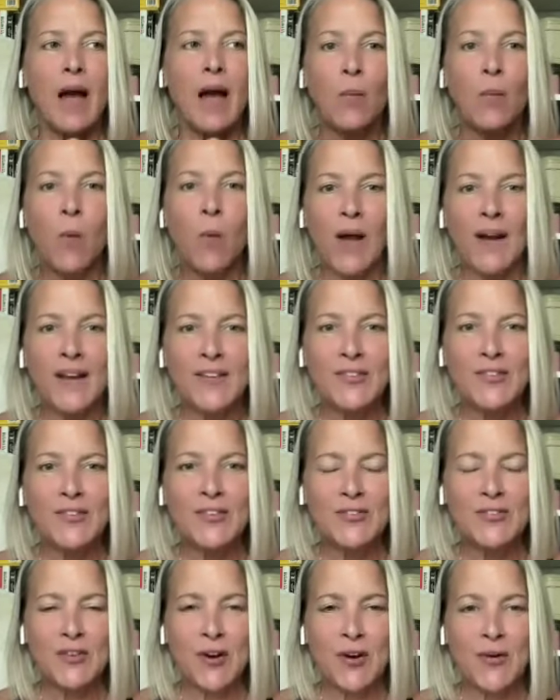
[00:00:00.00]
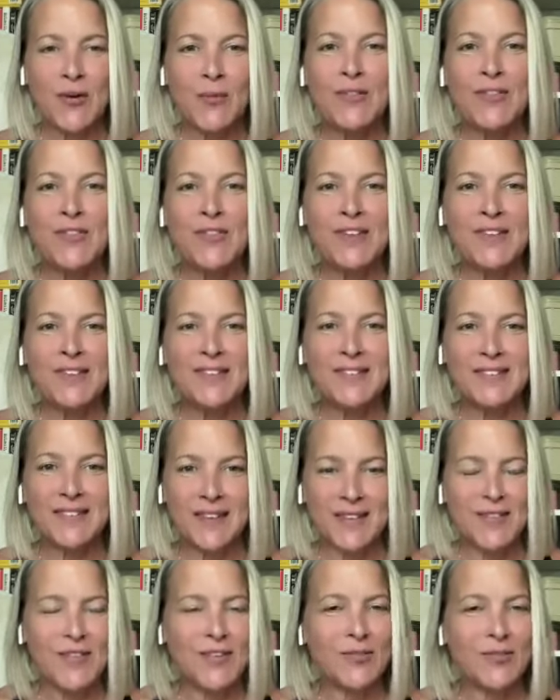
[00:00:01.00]
I want us to start with this
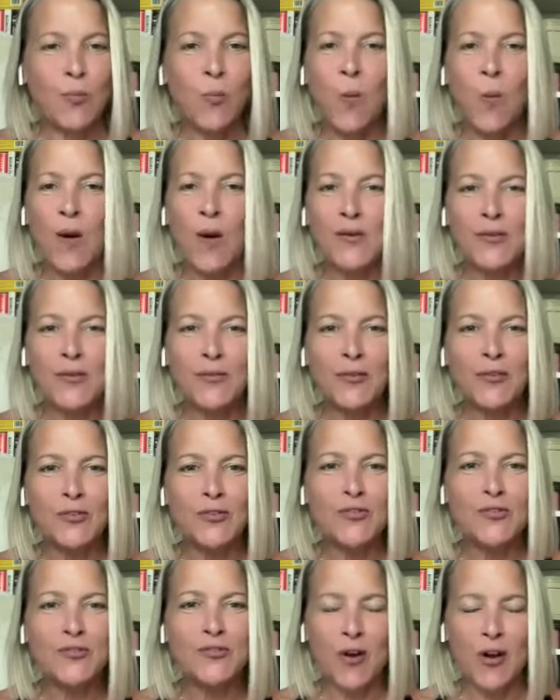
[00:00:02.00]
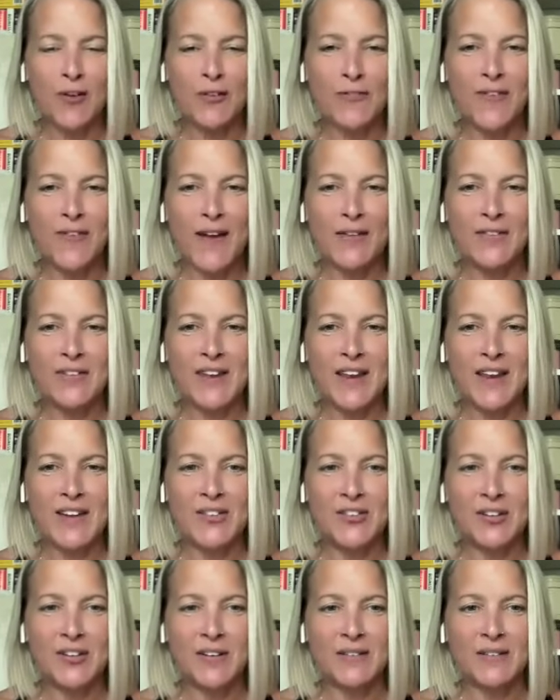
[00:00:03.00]
wonderful strong
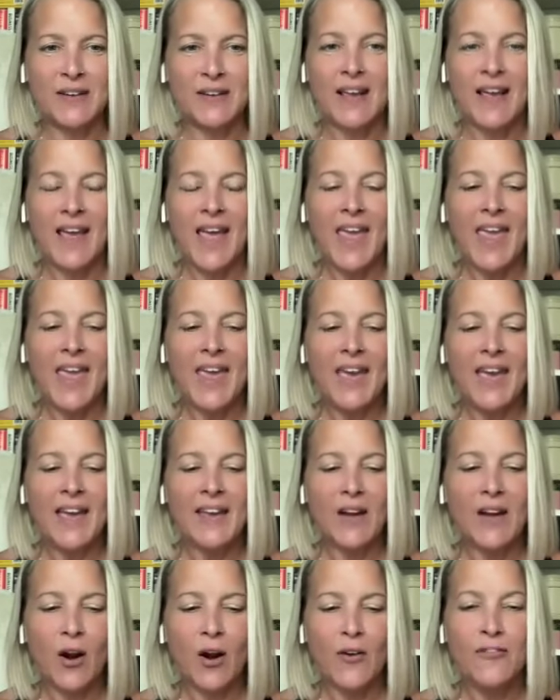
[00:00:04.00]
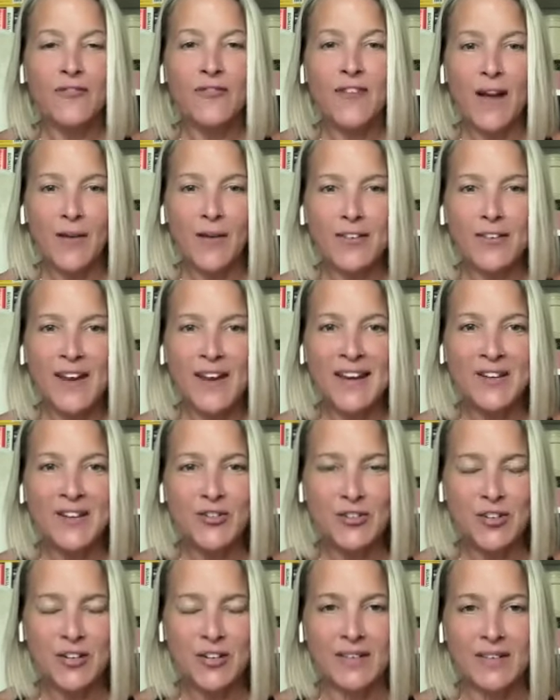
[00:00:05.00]
foundation. And our
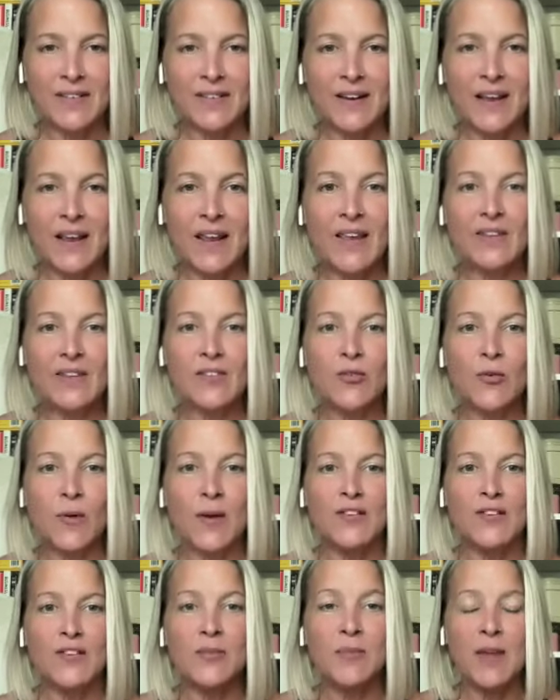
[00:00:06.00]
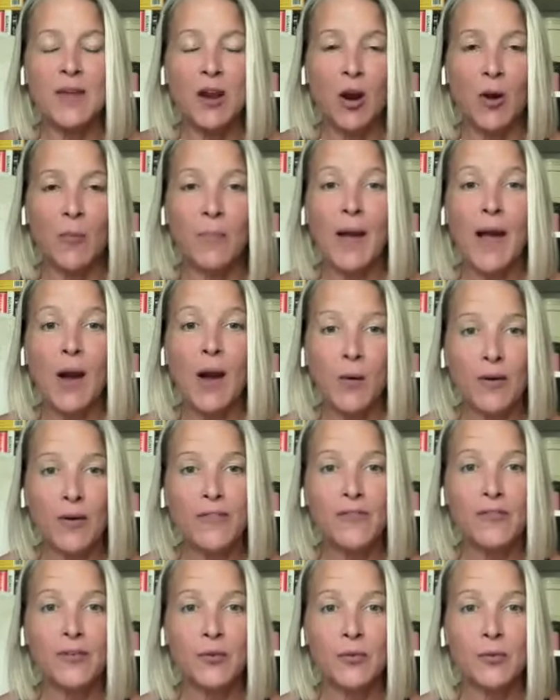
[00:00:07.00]
foundation is going to be our power
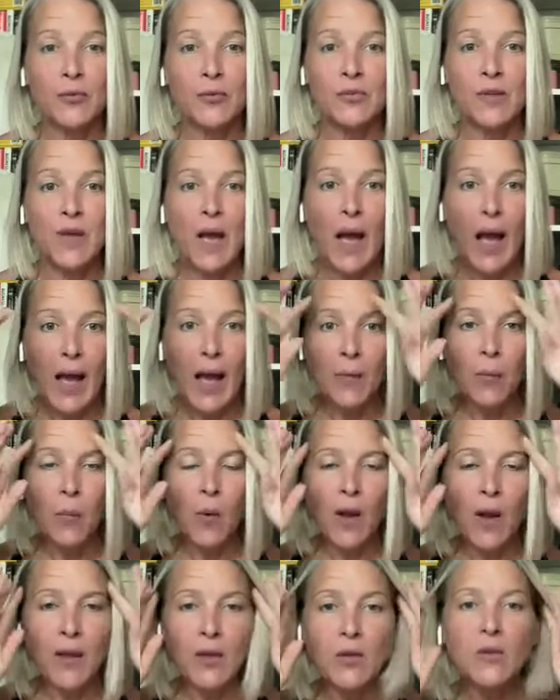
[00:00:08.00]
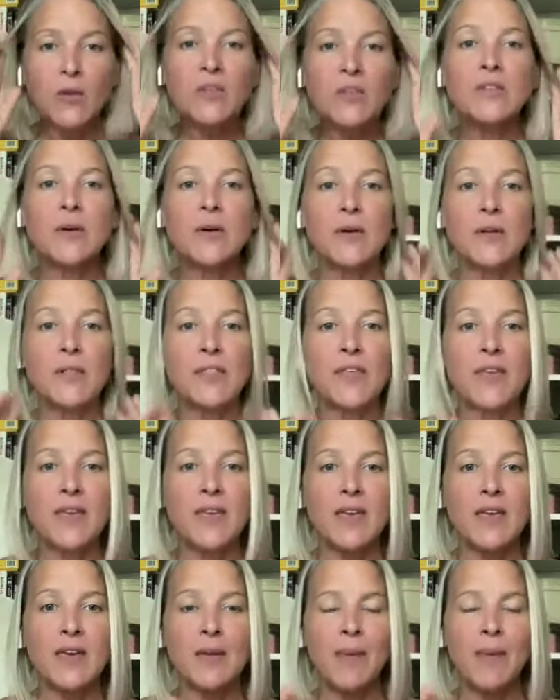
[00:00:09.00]
foods. I want you to start
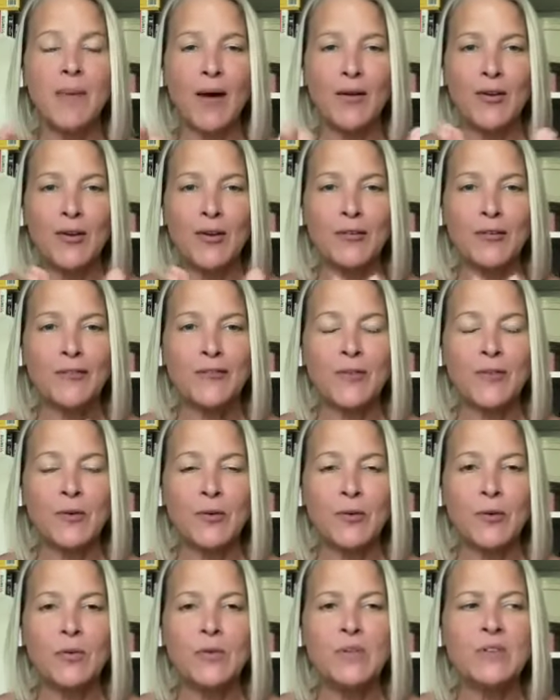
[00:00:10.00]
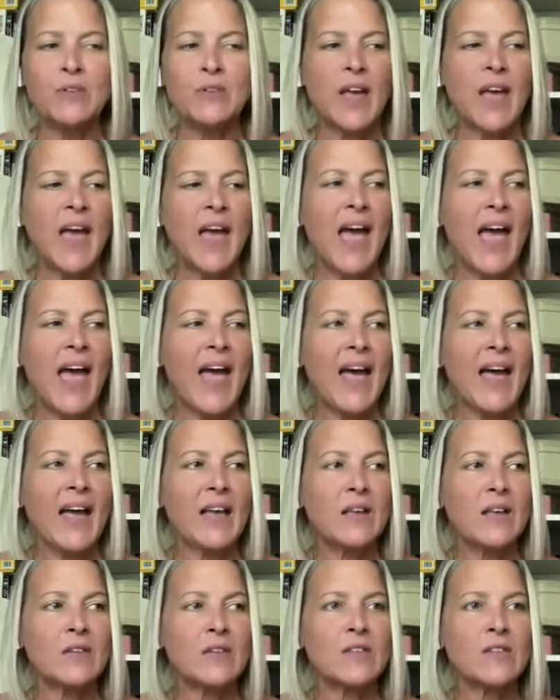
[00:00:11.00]
thinking about your foods
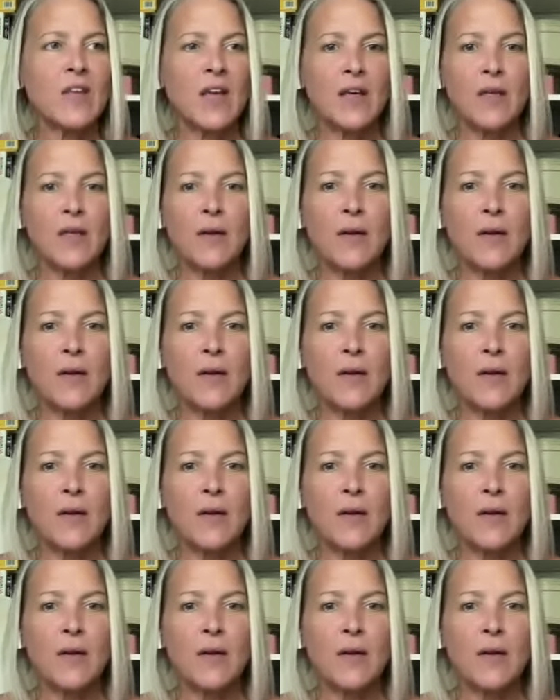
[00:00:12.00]
as